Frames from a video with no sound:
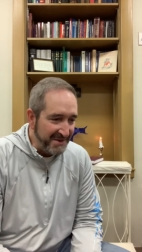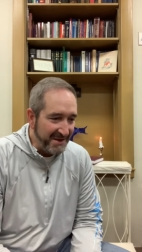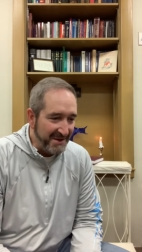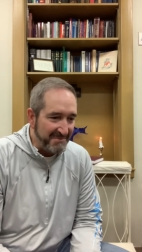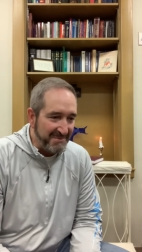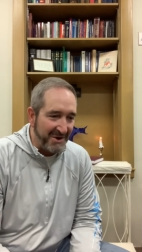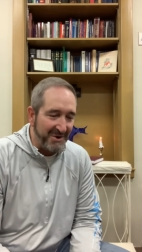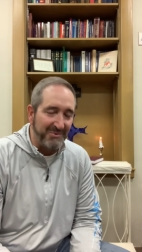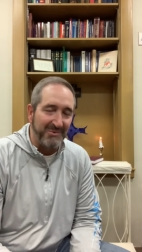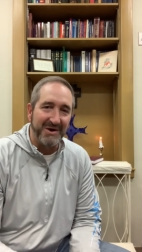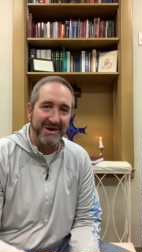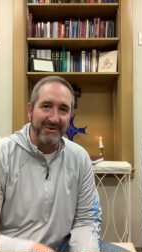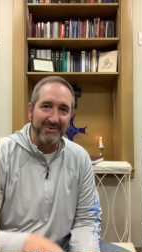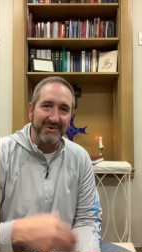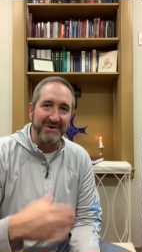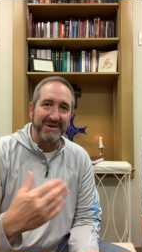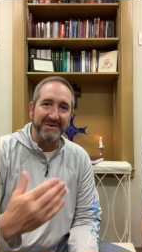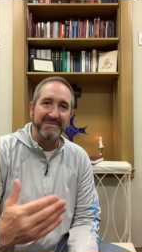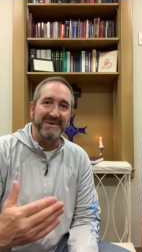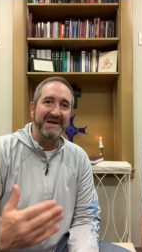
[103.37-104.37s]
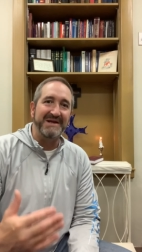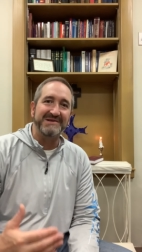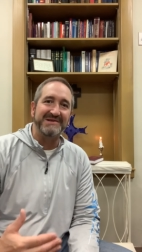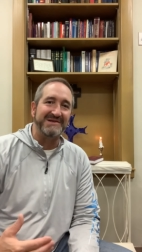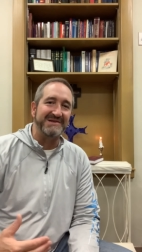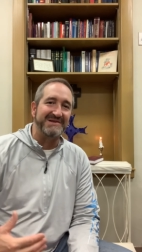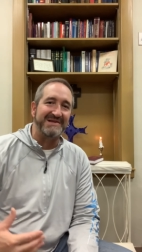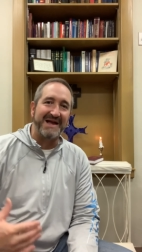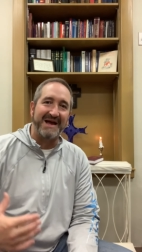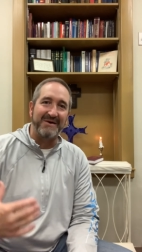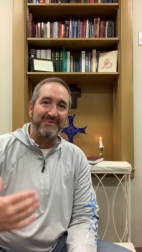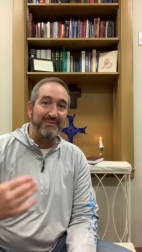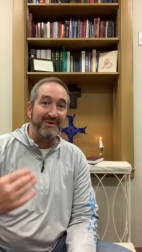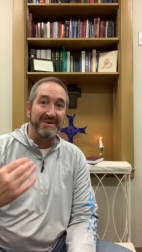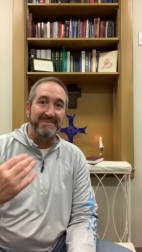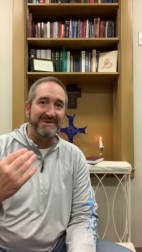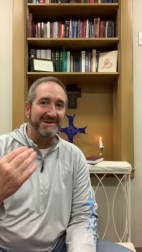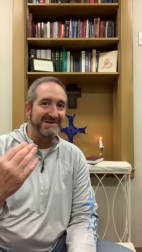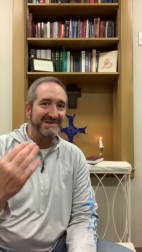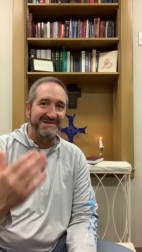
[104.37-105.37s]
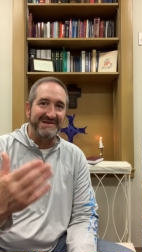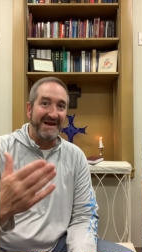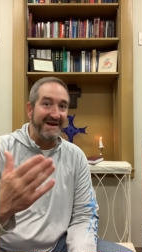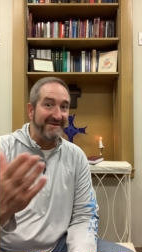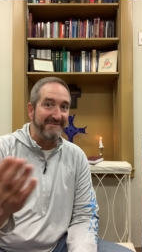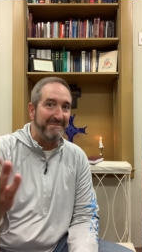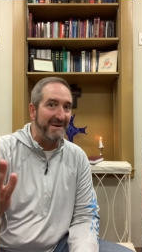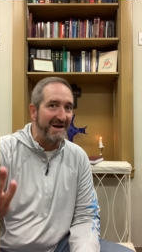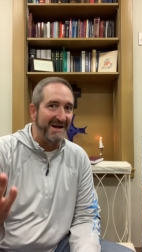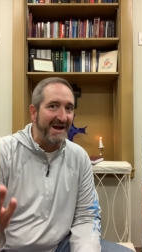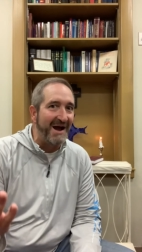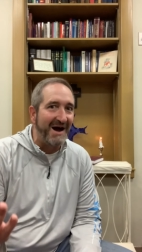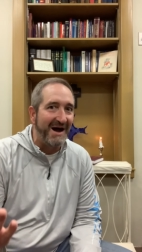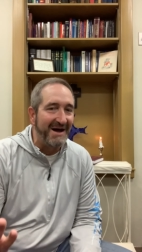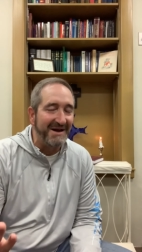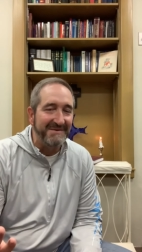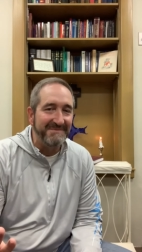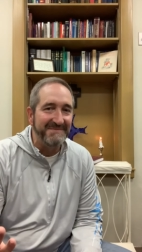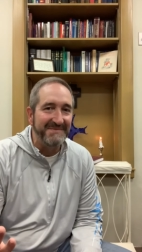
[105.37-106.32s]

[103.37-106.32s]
But what it really means is that we've been saved by God,